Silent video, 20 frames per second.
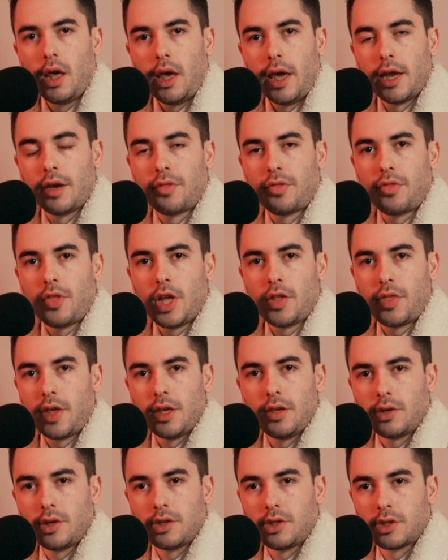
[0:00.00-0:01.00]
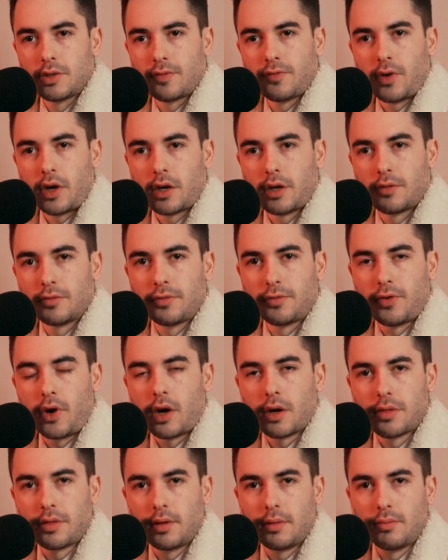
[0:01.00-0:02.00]
and think that you could just fucking
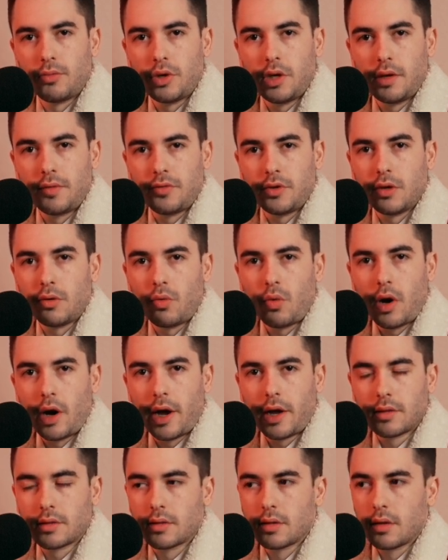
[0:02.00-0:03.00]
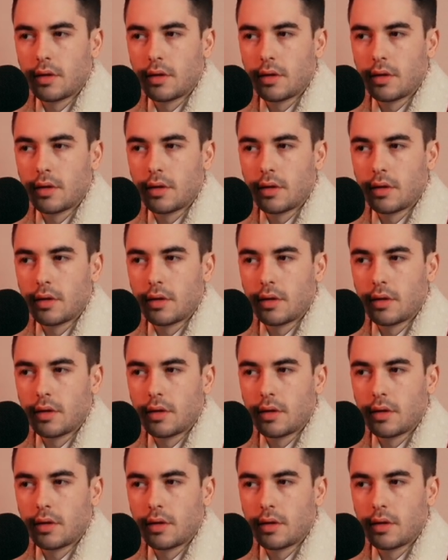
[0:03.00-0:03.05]
fuck them whenever you want.